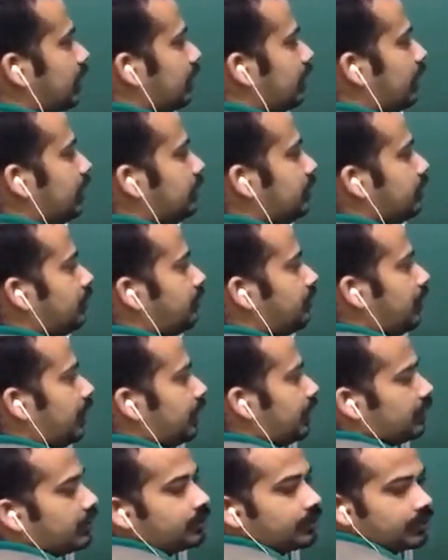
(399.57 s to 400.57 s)
range of
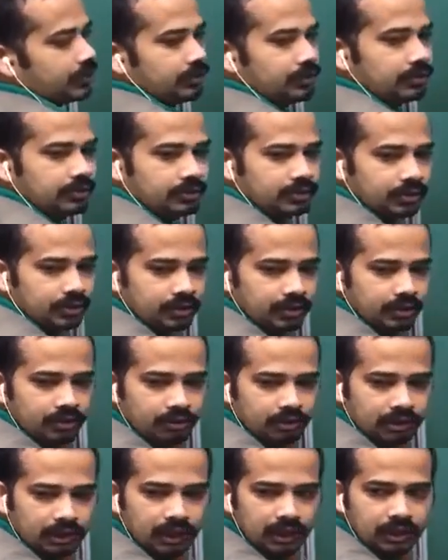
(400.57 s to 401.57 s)
directions.
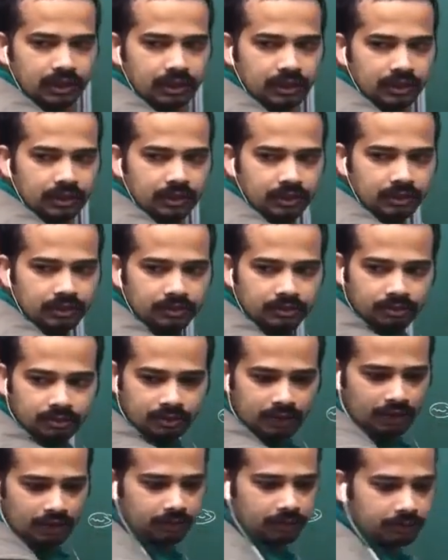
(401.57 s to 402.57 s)
Okay, so
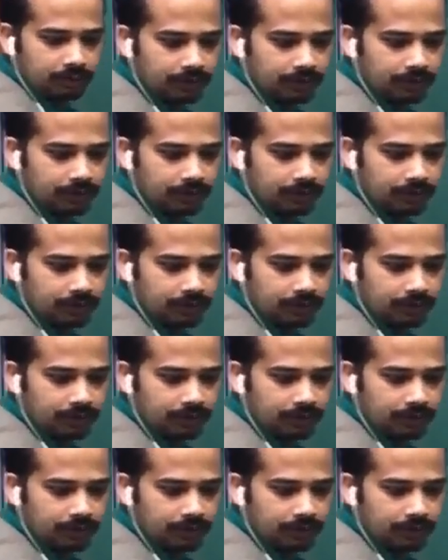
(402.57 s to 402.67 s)
that will